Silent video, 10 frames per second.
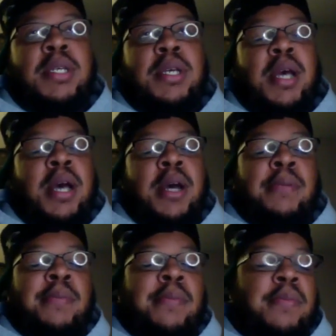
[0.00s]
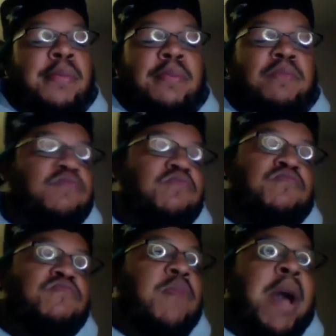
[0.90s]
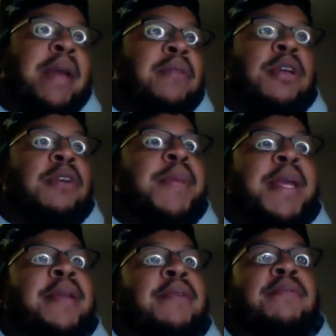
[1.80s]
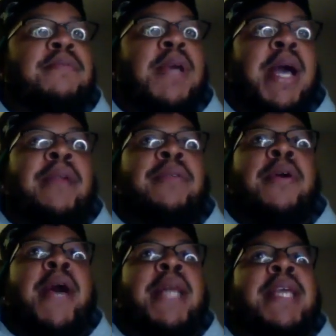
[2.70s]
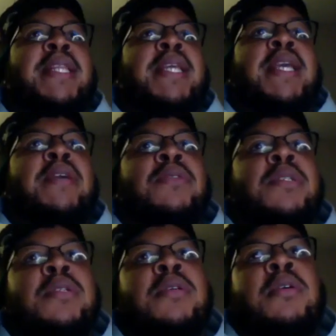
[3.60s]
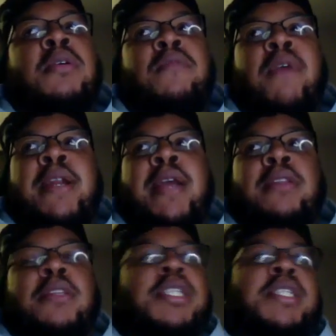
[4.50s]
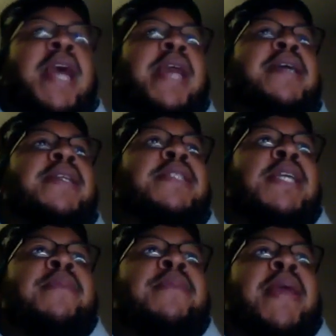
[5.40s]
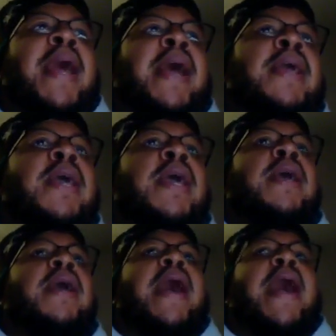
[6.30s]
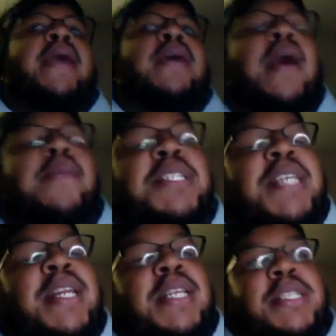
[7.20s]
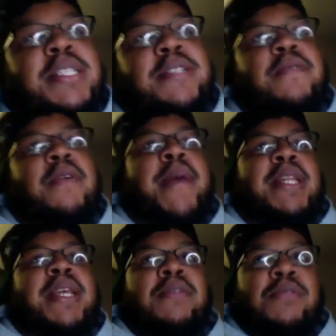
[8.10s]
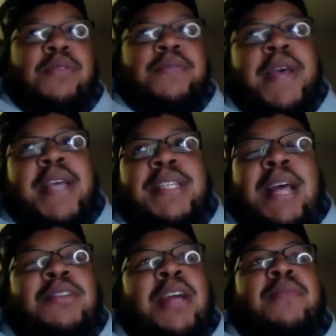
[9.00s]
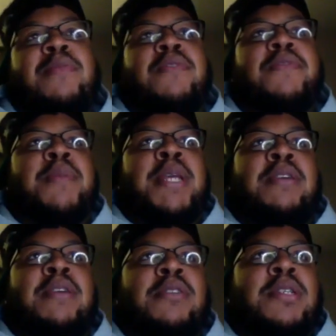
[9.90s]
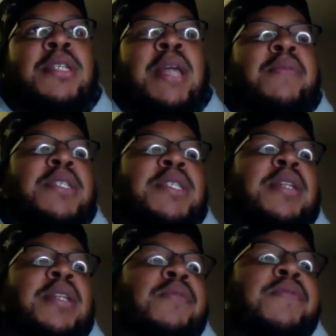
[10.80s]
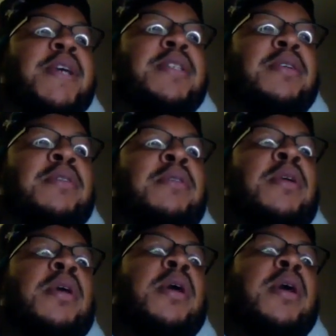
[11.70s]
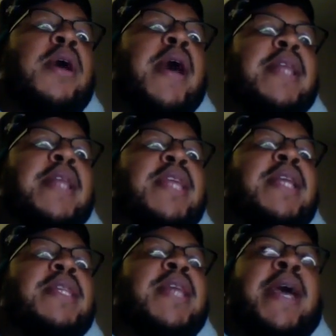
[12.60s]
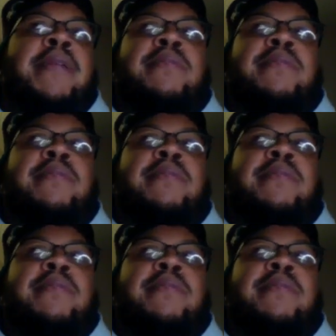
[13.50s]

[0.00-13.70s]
I don't know, man. I don't know. I think the Eagles right now, they're just not a good team. And I'm going to say this about the Eagles real fast. I'll try to move on from the Eagles because I want to say this real fast, though. I think that,